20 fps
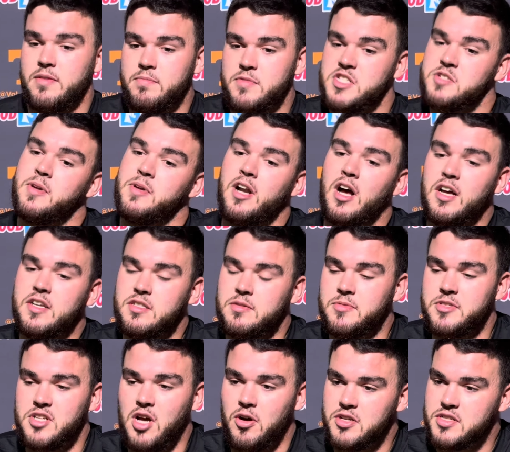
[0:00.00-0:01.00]
He's been
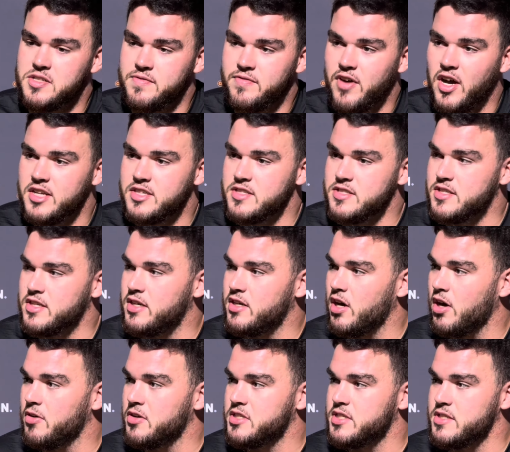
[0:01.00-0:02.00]
awesome. He's always in Vison's
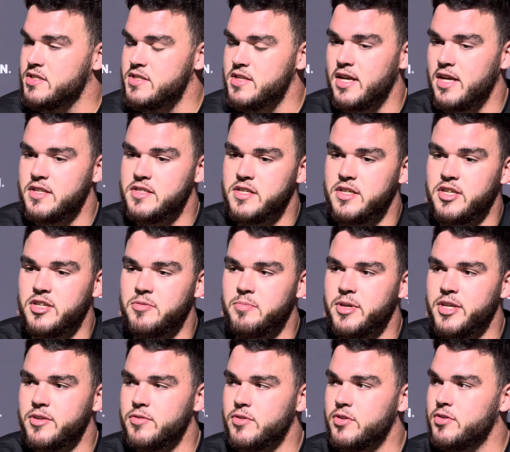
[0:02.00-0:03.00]
ear, always in Sat's ear in the
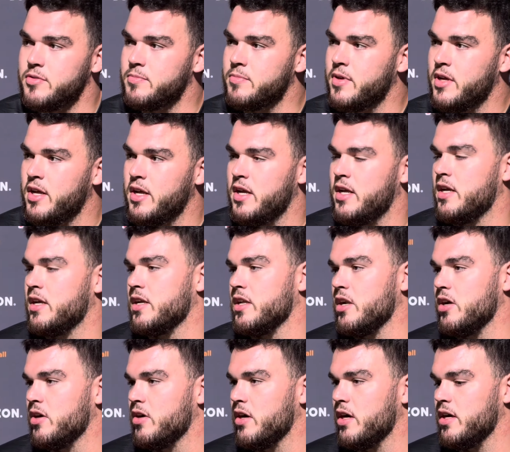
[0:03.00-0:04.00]
meeting room.
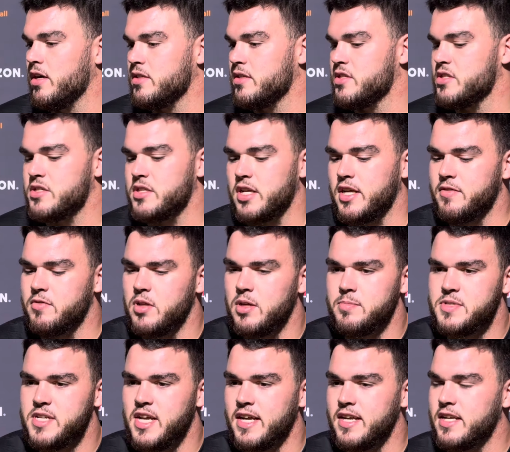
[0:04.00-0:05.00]
You know, just giving
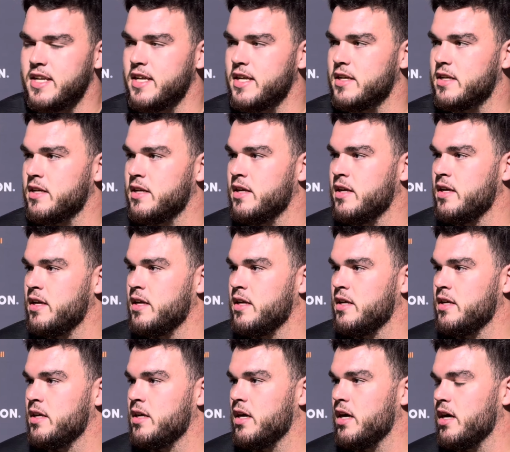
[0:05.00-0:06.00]
them technique
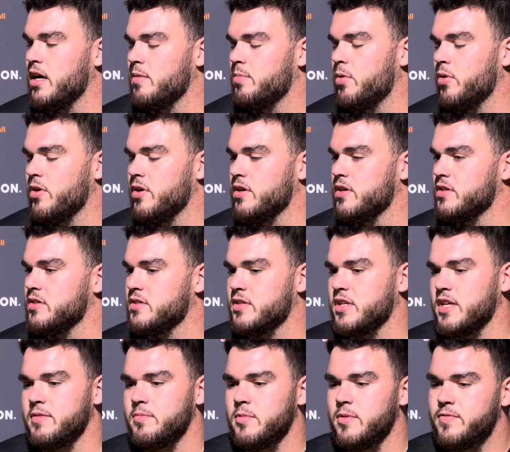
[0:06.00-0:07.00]

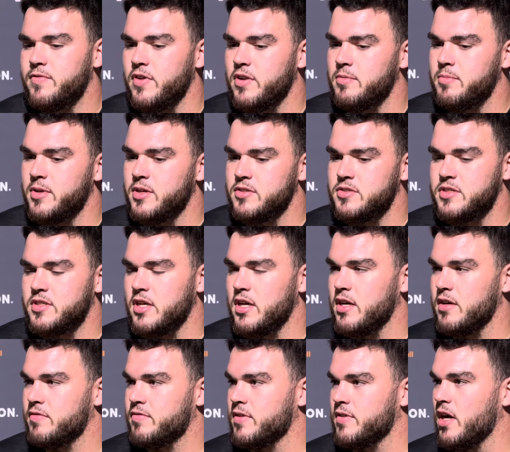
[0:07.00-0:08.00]
pointers, giving them fundamental
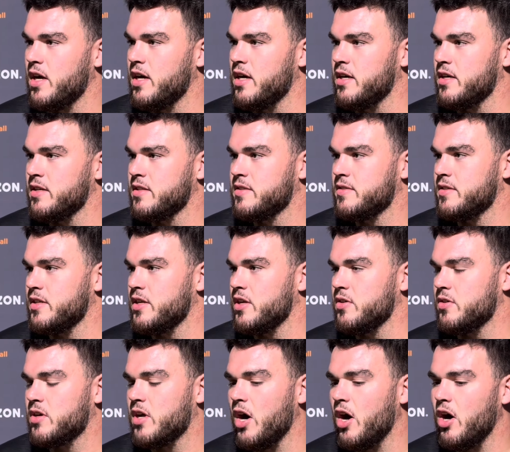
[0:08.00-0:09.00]
stuff. You
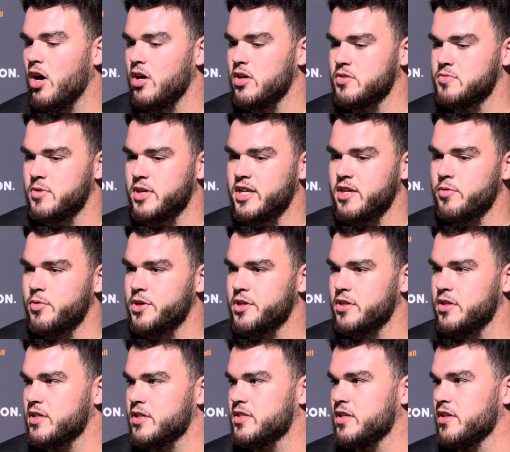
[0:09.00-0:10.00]
know, calls. We get weird
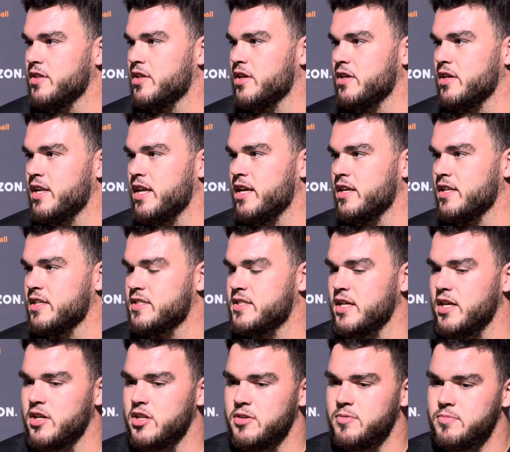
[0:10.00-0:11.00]
looks on third down. He's
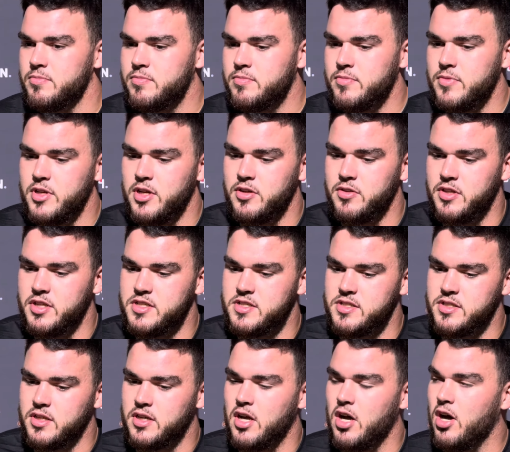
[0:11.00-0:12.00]
telling them, you know, this
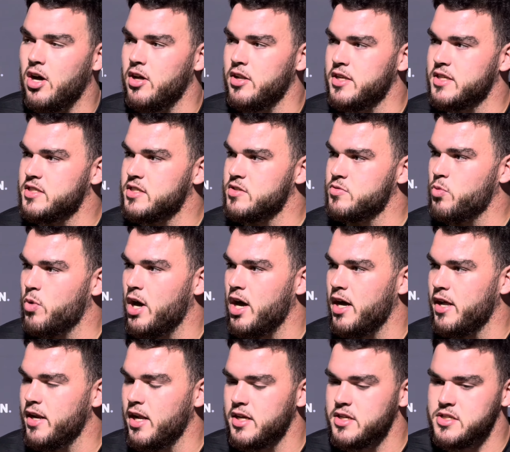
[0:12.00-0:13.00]
is the call and this is
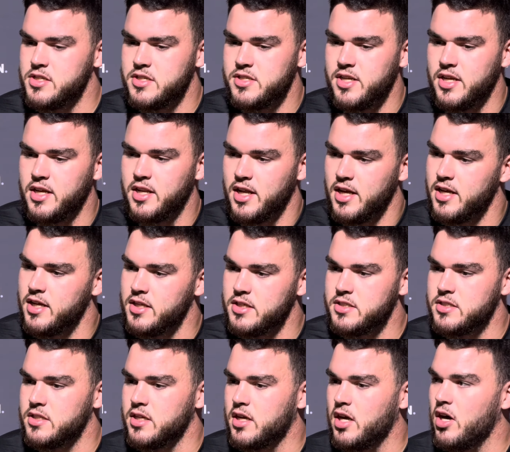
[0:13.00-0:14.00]
why. Not just saying, hey,
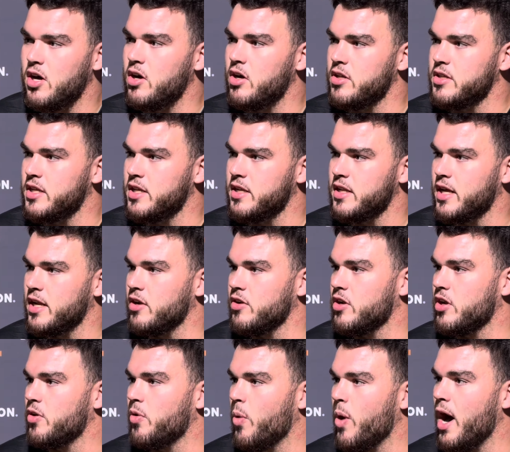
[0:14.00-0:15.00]
this is the call, and then they
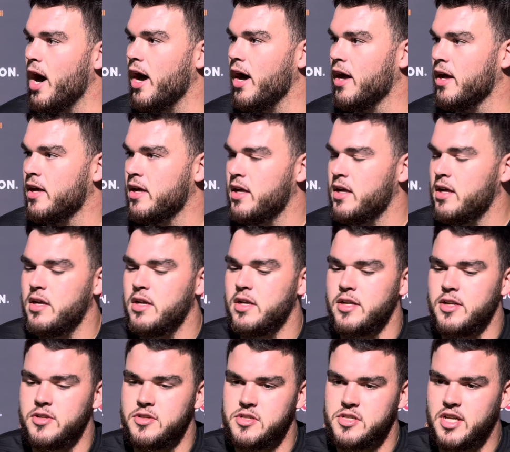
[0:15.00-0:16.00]
don't know why.
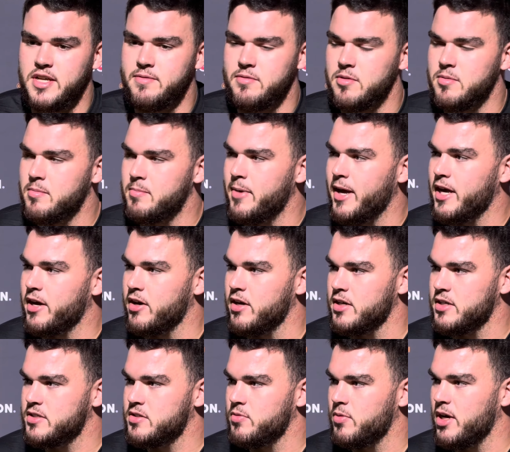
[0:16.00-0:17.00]
You know, just giving them the
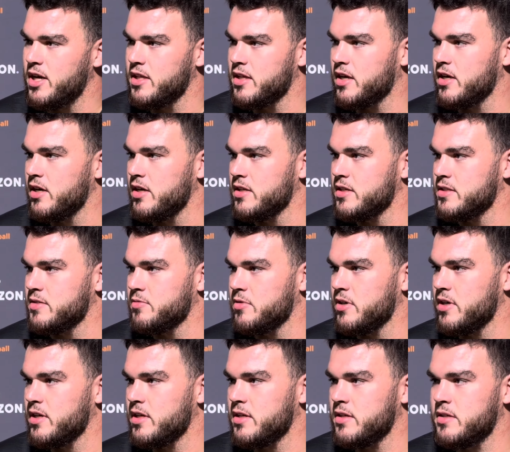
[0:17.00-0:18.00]
background as to why the call is
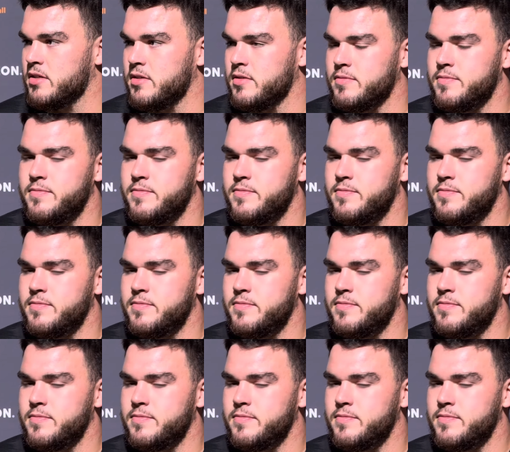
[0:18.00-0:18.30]
what it is.